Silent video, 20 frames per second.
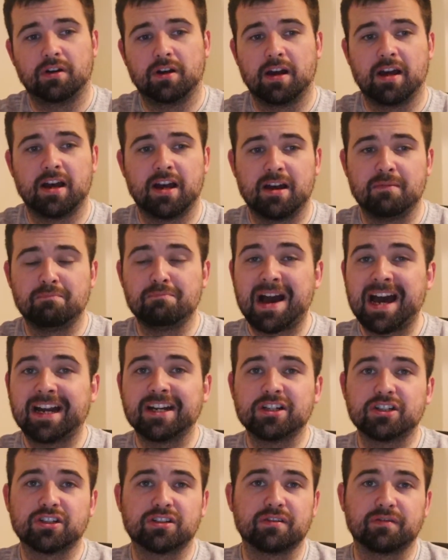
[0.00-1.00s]

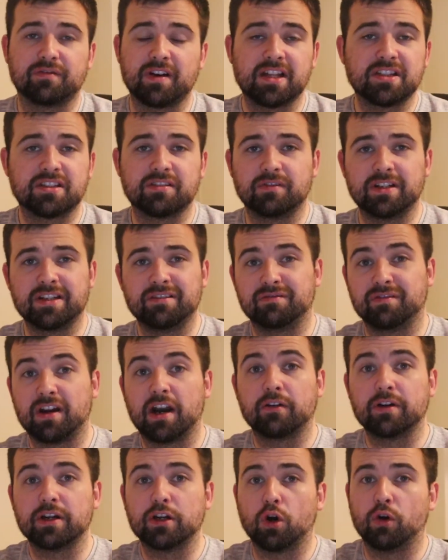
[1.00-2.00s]
manage defensively
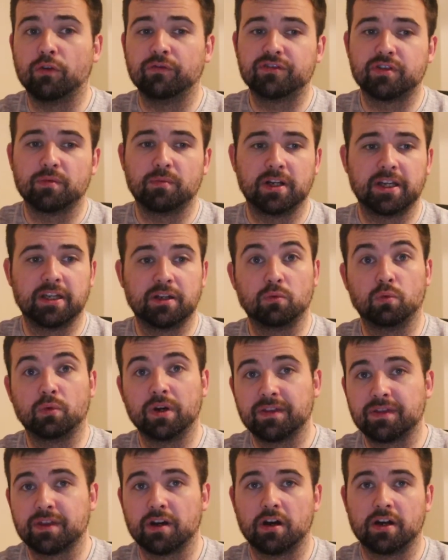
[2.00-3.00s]
very comfortably
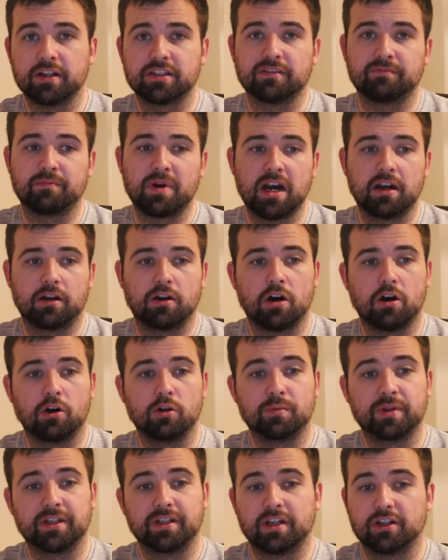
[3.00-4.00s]
with the likes of Mark
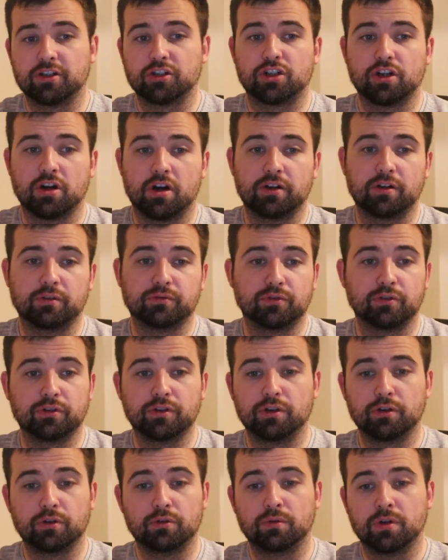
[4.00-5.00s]
Coleman and Sean
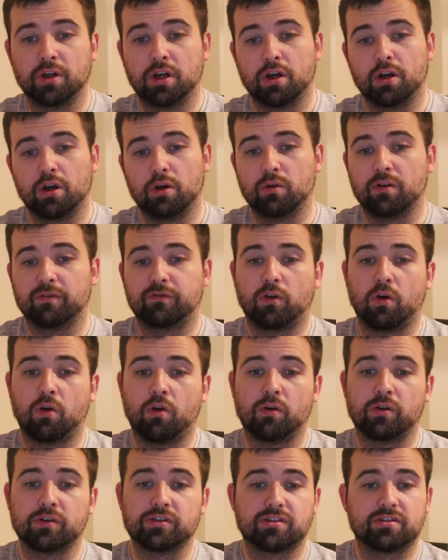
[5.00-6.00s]
O'Donoghue, who of
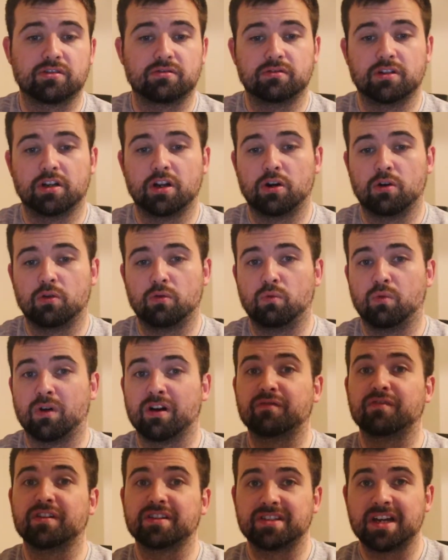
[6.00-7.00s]
course, you know,
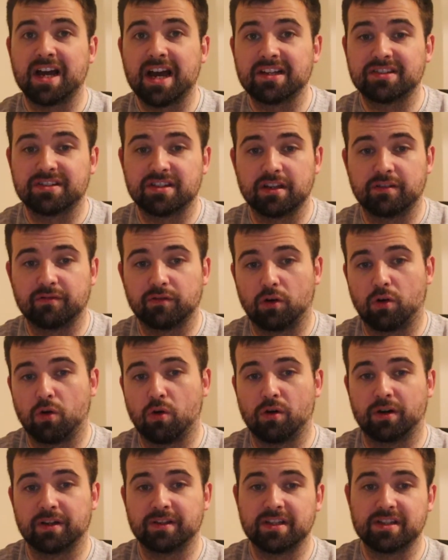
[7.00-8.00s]
were fantastic for
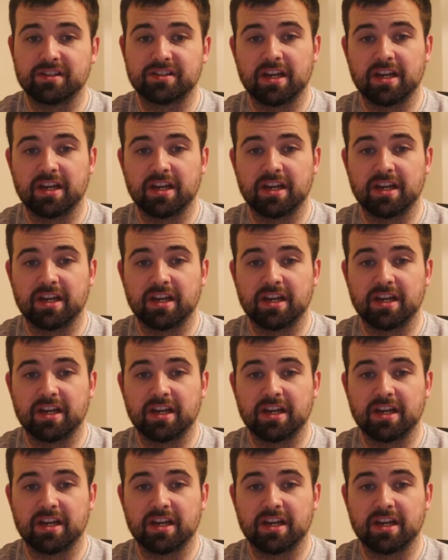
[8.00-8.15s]
Cork in this